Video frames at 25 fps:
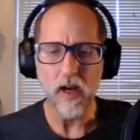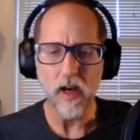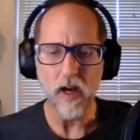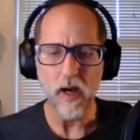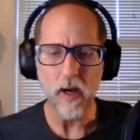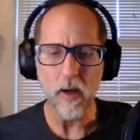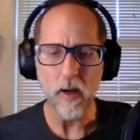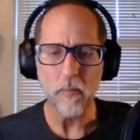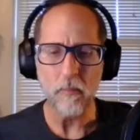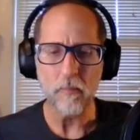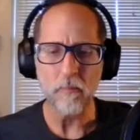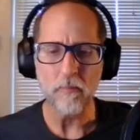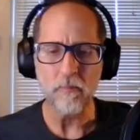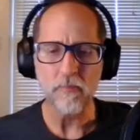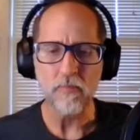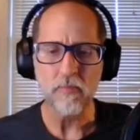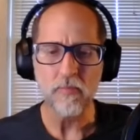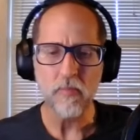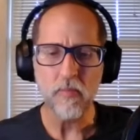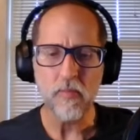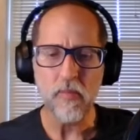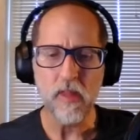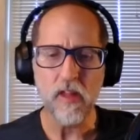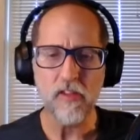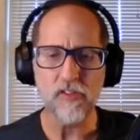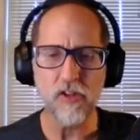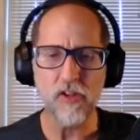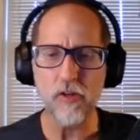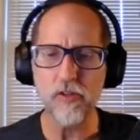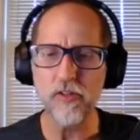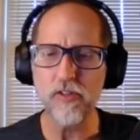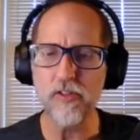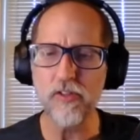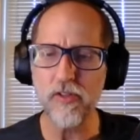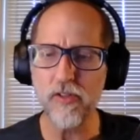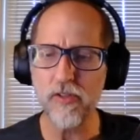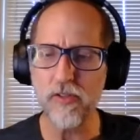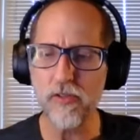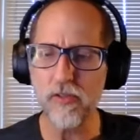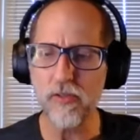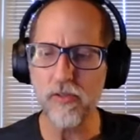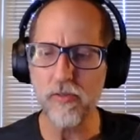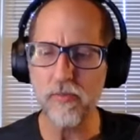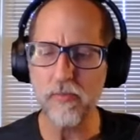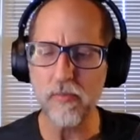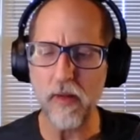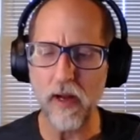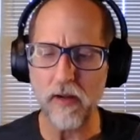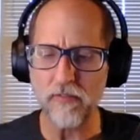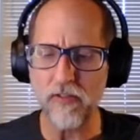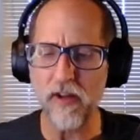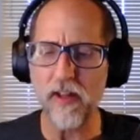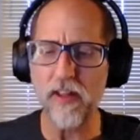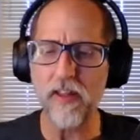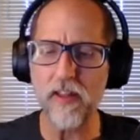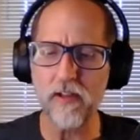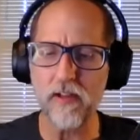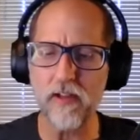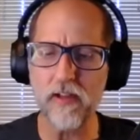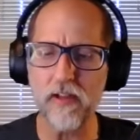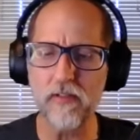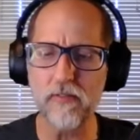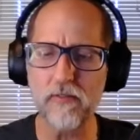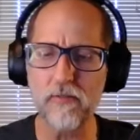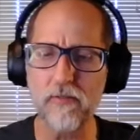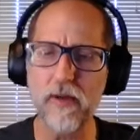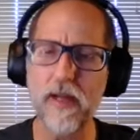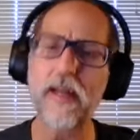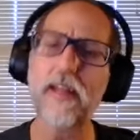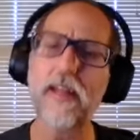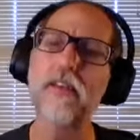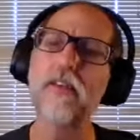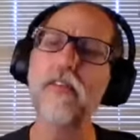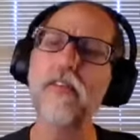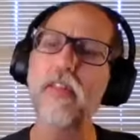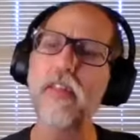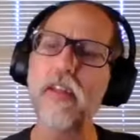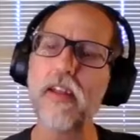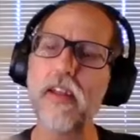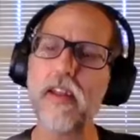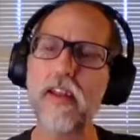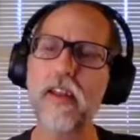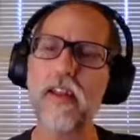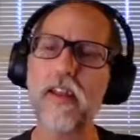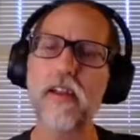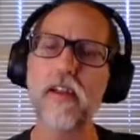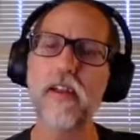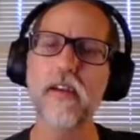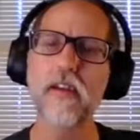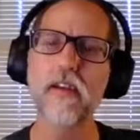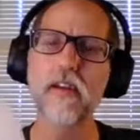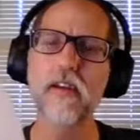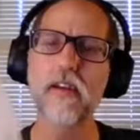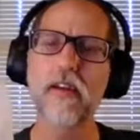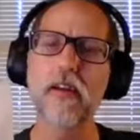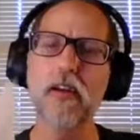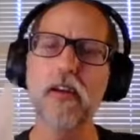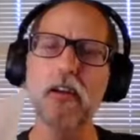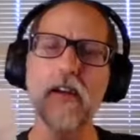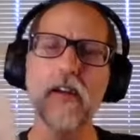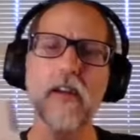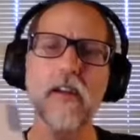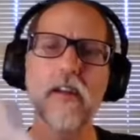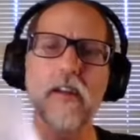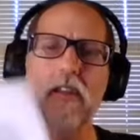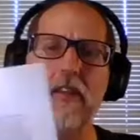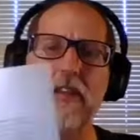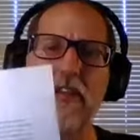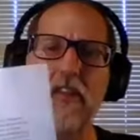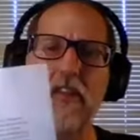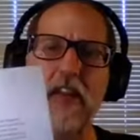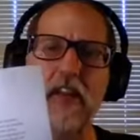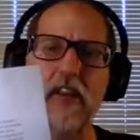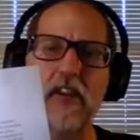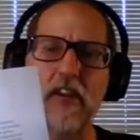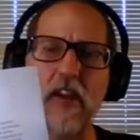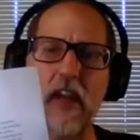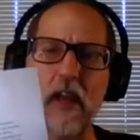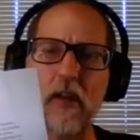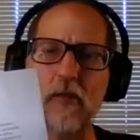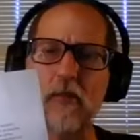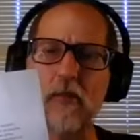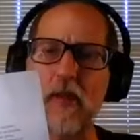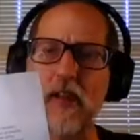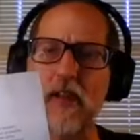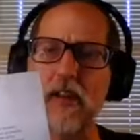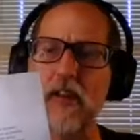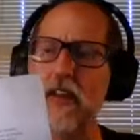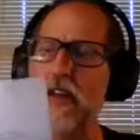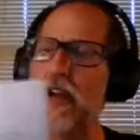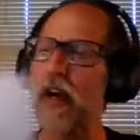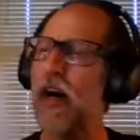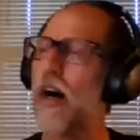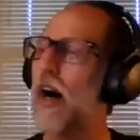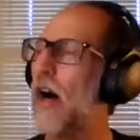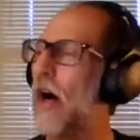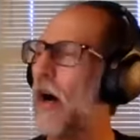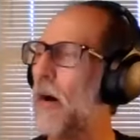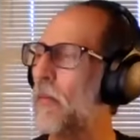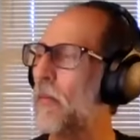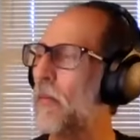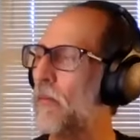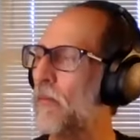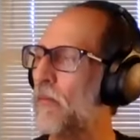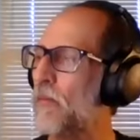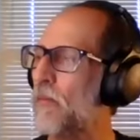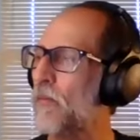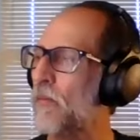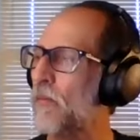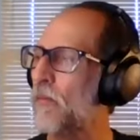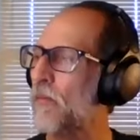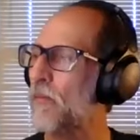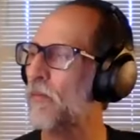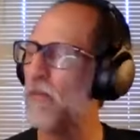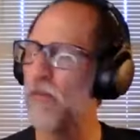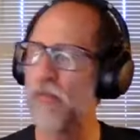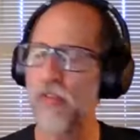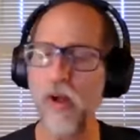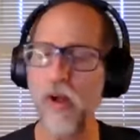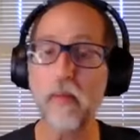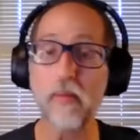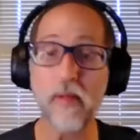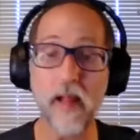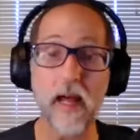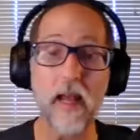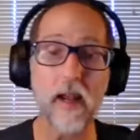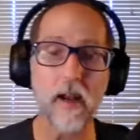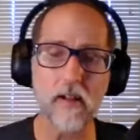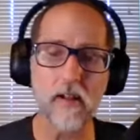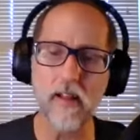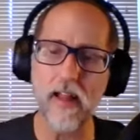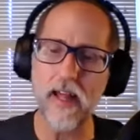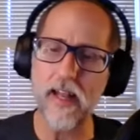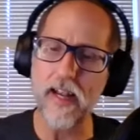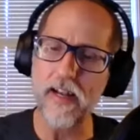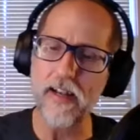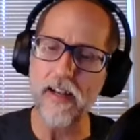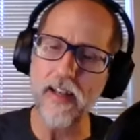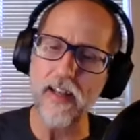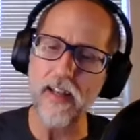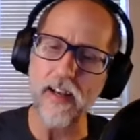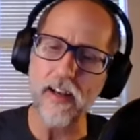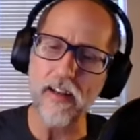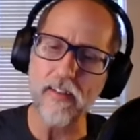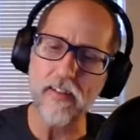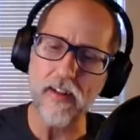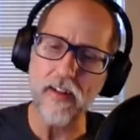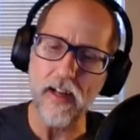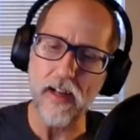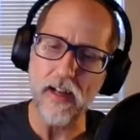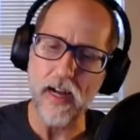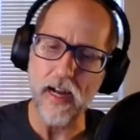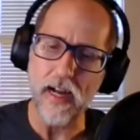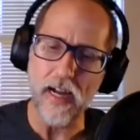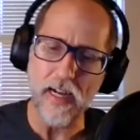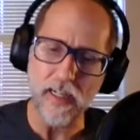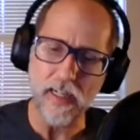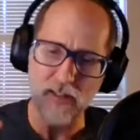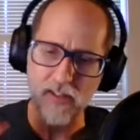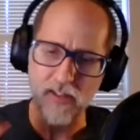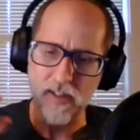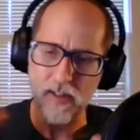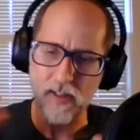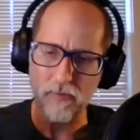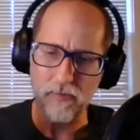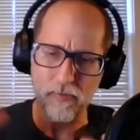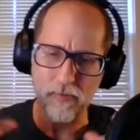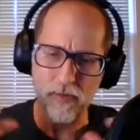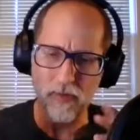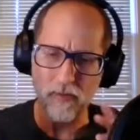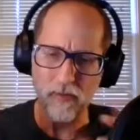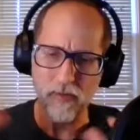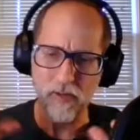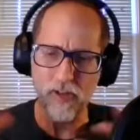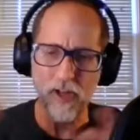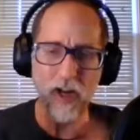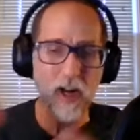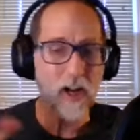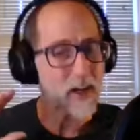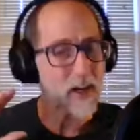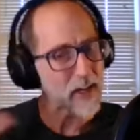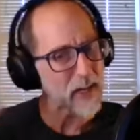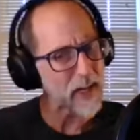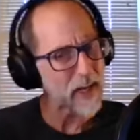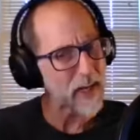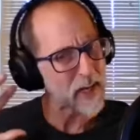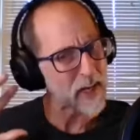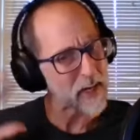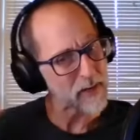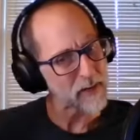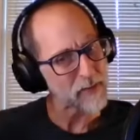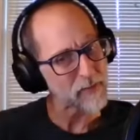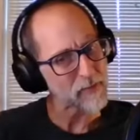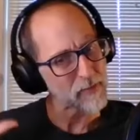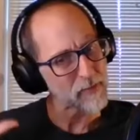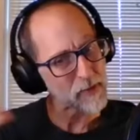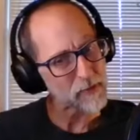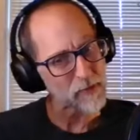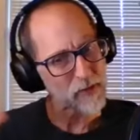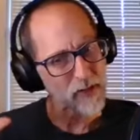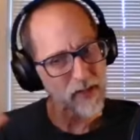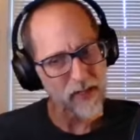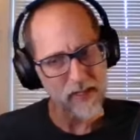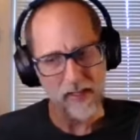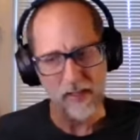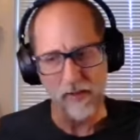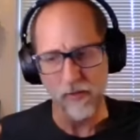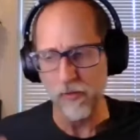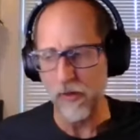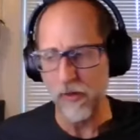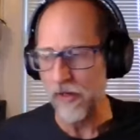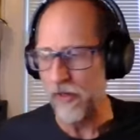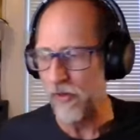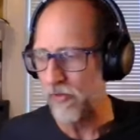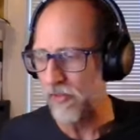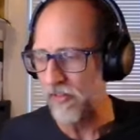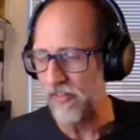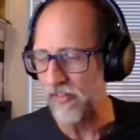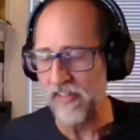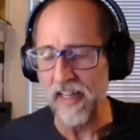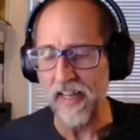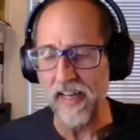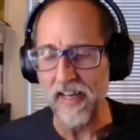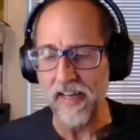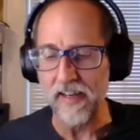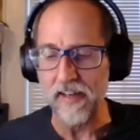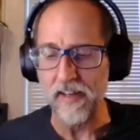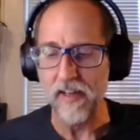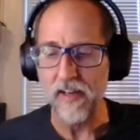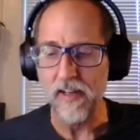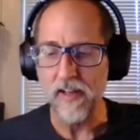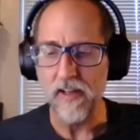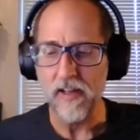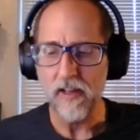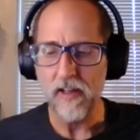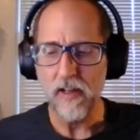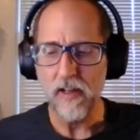Um, so I finally read the thing you gave me. So I'm glad I did, because I actually, when we were talking, I had a different idea of what you were saying.